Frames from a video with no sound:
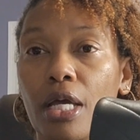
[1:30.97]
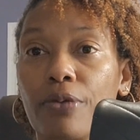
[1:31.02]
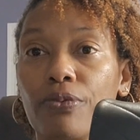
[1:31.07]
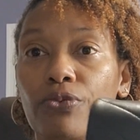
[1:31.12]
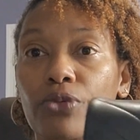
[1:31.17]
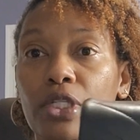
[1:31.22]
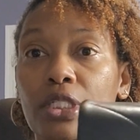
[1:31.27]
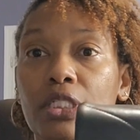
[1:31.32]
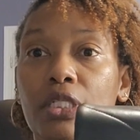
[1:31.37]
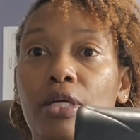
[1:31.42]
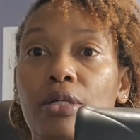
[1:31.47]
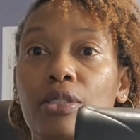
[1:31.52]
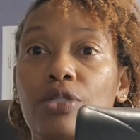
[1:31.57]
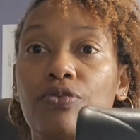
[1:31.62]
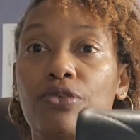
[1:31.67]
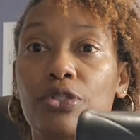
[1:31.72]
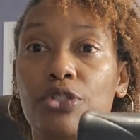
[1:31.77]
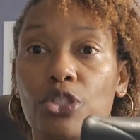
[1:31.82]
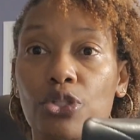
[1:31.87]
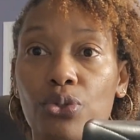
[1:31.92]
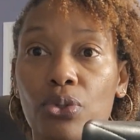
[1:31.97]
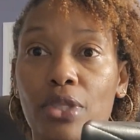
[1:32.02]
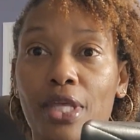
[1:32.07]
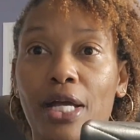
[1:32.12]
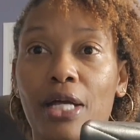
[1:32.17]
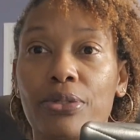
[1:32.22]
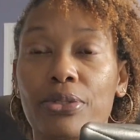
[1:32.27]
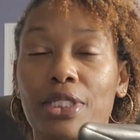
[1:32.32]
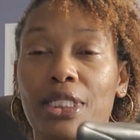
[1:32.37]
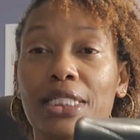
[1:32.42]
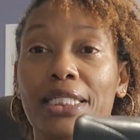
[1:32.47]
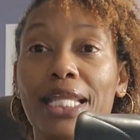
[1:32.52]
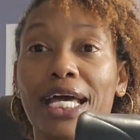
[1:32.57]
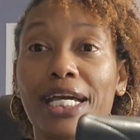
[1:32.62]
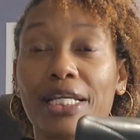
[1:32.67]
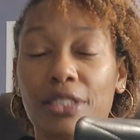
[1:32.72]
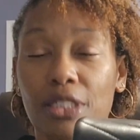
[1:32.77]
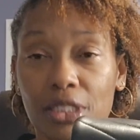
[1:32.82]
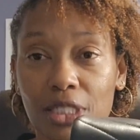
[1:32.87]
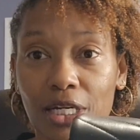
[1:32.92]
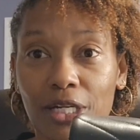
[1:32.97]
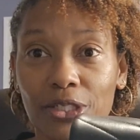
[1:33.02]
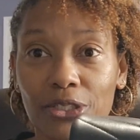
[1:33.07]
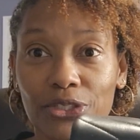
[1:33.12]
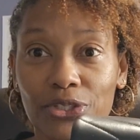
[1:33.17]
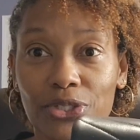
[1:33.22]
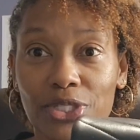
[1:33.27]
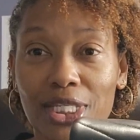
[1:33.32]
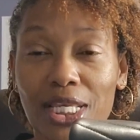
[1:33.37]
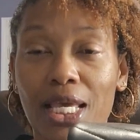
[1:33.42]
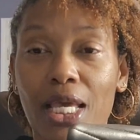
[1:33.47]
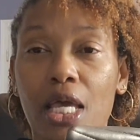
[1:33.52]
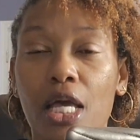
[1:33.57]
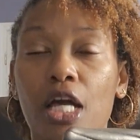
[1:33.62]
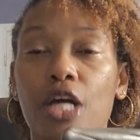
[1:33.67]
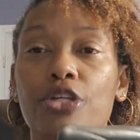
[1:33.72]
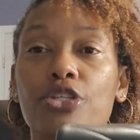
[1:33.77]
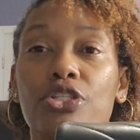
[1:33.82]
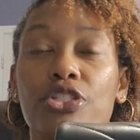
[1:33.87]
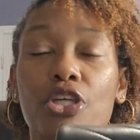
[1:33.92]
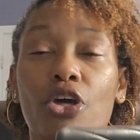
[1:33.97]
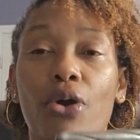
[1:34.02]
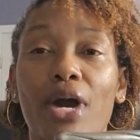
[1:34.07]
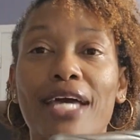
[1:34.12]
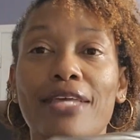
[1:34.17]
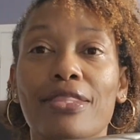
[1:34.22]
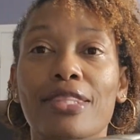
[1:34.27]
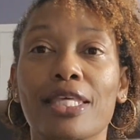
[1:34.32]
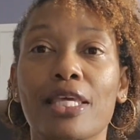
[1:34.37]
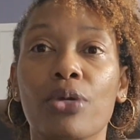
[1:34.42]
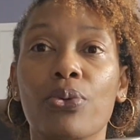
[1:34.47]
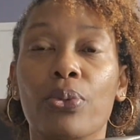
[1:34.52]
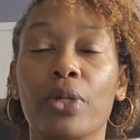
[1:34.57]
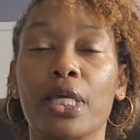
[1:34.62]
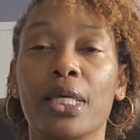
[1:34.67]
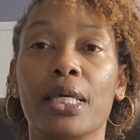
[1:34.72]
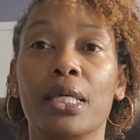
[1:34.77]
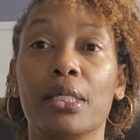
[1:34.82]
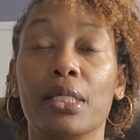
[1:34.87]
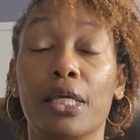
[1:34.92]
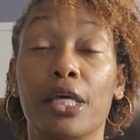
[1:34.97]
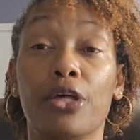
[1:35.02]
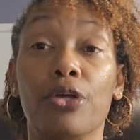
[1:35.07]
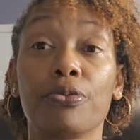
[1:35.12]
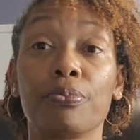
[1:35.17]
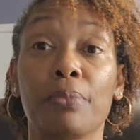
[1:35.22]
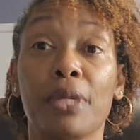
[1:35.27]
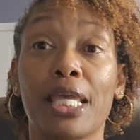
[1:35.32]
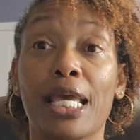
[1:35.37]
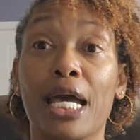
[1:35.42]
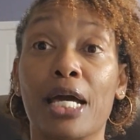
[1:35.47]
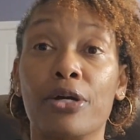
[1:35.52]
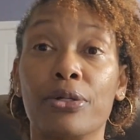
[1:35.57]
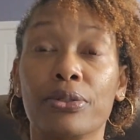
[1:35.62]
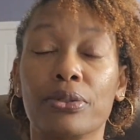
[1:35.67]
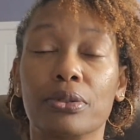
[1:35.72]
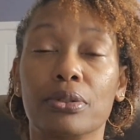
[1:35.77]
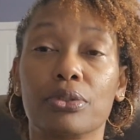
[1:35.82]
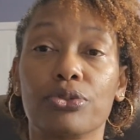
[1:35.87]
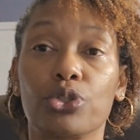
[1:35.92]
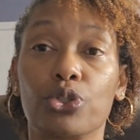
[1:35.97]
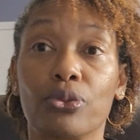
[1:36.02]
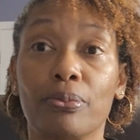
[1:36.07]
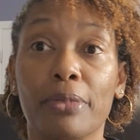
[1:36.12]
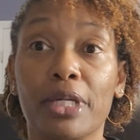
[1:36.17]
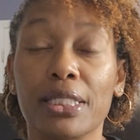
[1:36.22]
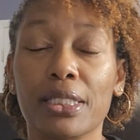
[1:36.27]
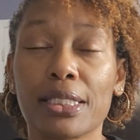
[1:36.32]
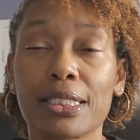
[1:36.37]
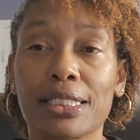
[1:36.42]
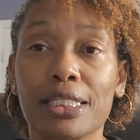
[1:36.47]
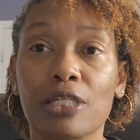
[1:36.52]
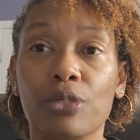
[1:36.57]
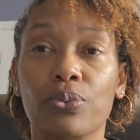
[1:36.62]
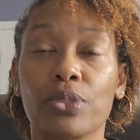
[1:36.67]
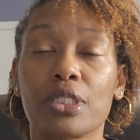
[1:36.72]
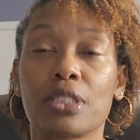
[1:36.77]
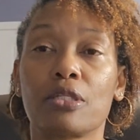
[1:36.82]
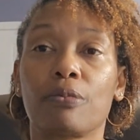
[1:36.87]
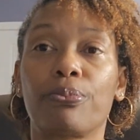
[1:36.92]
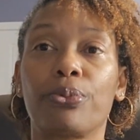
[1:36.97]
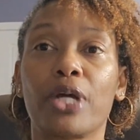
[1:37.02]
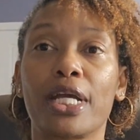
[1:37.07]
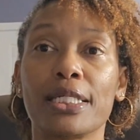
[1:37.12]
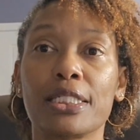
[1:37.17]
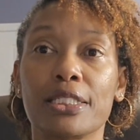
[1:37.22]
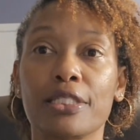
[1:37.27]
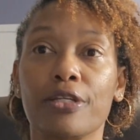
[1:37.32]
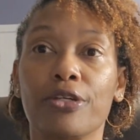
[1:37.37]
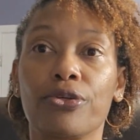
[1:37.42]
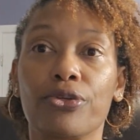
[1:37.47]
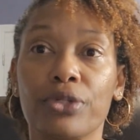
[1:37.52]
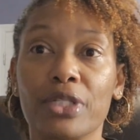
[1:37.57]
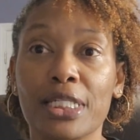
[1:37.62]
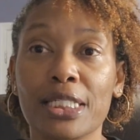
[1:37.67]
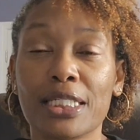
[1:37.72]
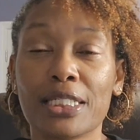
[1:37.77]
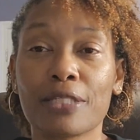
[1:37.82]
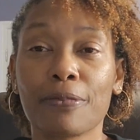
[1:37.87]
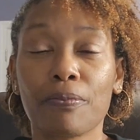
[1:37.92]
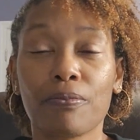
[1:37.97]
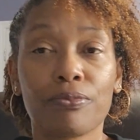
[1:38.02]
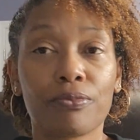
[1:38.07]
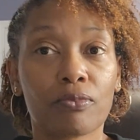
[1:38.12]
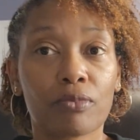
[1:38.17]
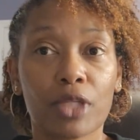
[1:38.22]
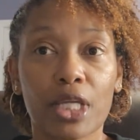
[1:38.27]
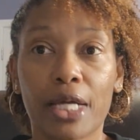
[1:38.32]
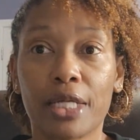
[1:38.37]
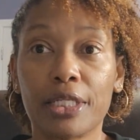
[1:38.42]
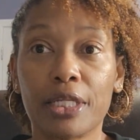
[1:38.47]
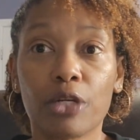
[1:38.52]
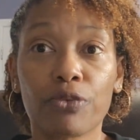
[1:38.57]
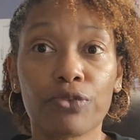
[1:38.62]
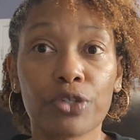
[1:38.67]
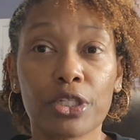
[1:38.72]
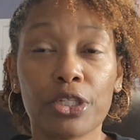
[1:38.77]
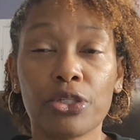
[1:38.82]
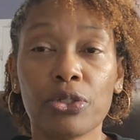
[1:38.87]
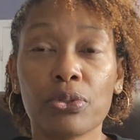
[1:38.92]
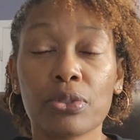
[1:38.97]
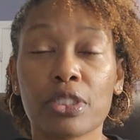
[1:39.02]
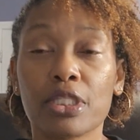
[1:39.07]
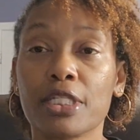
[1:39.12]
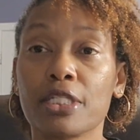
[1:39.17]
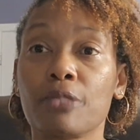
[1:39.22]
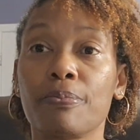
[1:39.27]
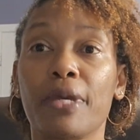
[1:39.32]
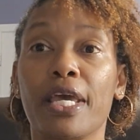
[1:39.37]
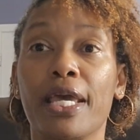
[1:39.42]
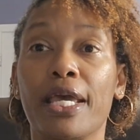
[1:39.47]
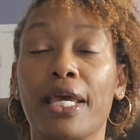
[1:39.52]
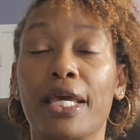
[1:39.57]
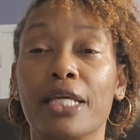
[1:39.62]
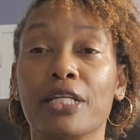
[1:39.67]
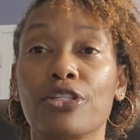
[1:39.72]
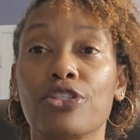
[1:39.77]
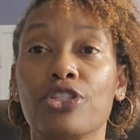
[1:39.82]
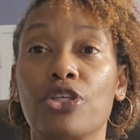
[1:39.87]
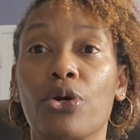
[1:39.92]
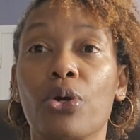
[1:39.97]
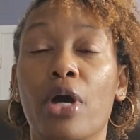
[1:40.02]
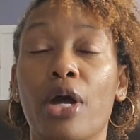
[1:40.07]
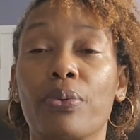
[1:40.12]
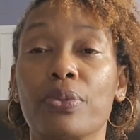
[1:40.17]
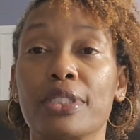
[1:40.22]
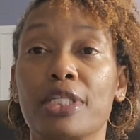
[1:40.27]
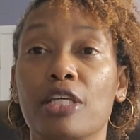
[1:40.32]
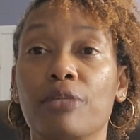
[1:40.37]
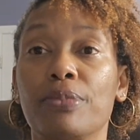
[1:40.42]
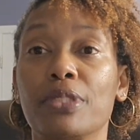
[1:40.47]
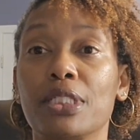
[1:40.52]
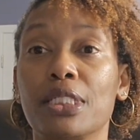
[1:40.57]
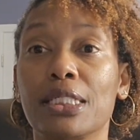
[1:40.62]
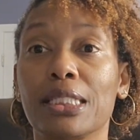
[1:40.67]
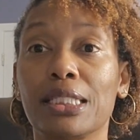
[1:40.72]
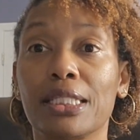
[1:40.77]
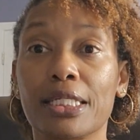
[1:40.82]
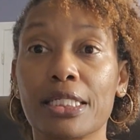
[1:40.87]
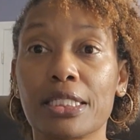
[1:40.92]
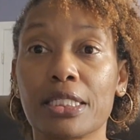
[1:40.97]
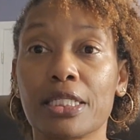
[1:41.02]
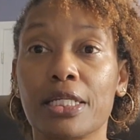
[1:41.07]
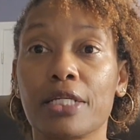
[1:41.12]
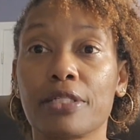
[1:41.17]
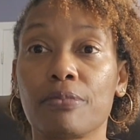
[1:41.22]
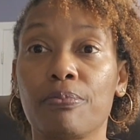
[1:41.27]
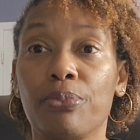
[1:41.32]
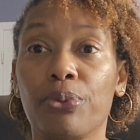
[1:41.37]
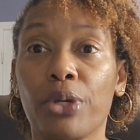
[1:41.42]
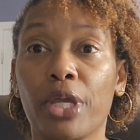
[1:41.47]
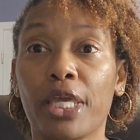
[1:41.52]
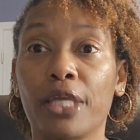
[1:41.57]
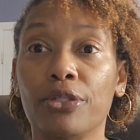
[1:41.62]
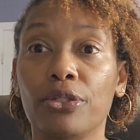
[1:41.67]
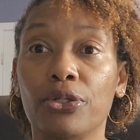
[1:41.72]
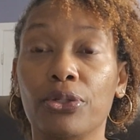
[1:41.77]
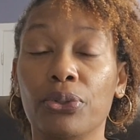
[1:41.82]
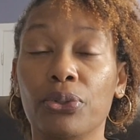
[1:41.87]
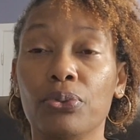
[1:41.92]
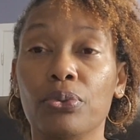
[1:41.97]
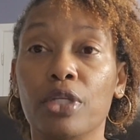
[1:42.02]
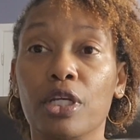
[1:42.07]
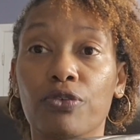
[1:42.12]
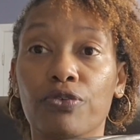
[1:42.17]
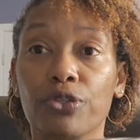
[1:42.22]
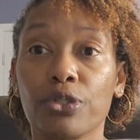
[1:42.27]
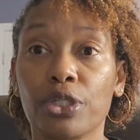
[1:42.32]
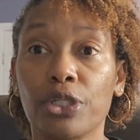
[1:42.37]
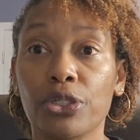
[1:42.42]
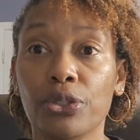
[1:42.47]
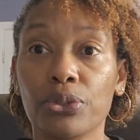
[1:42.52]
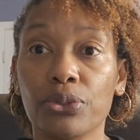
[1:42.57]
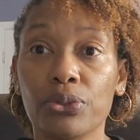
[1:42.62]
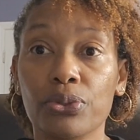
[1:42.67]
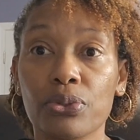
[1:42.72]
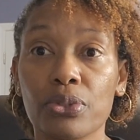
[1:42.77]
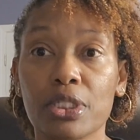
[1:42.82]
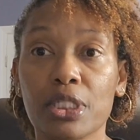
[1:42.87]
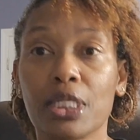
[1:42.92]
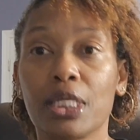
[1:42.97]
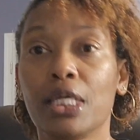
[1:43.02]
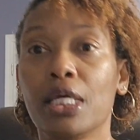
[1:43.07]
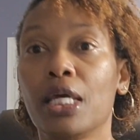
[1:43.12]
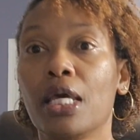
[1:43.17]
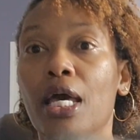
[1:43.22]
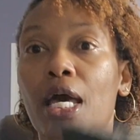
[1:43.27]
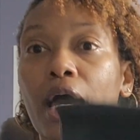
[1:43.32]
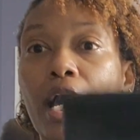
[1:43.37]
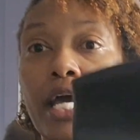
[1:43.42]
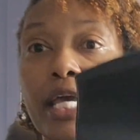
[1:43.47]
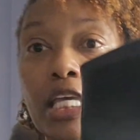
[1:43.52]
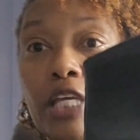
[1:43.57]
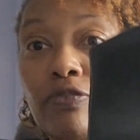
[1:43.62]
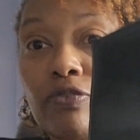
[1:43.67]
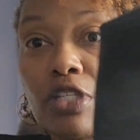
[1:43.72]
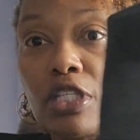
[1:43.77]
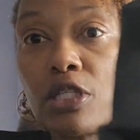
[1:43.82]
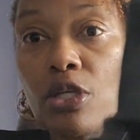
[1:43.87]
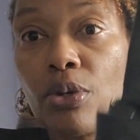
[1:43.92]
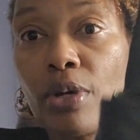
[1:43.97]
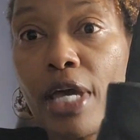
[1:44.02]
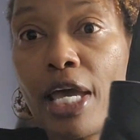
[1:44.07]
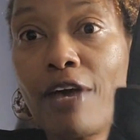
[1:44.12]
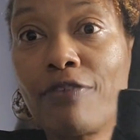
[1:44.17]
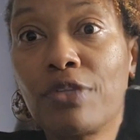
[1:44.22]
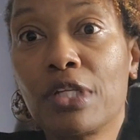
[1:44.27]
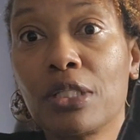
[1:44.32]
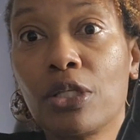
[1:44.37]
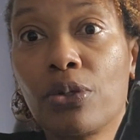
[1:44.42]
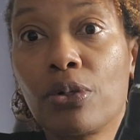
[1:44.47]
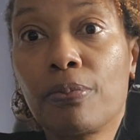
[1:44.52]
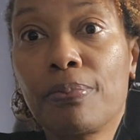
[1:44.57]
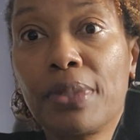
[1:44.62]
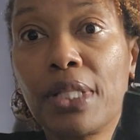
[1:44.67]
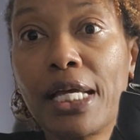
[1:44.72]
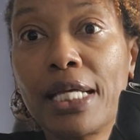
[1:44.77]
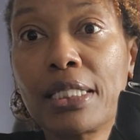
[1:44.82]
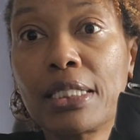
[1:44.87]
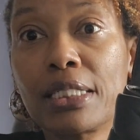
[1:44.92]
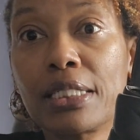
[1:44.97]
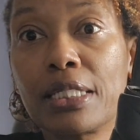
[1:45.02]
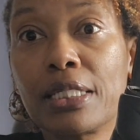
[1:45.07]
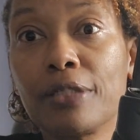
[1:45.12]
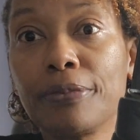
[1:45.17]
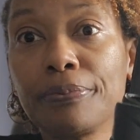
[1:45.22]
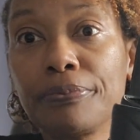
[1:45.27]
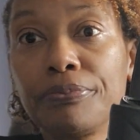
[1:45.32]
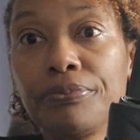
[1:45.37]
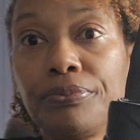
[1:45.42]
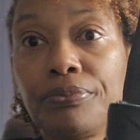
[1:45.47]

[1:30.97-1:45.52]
retails for $2,090. So I think what helped me out tremendously was the price increase. I never used this bag, so I was able to list it as brand new, never used. I even still have the little plastic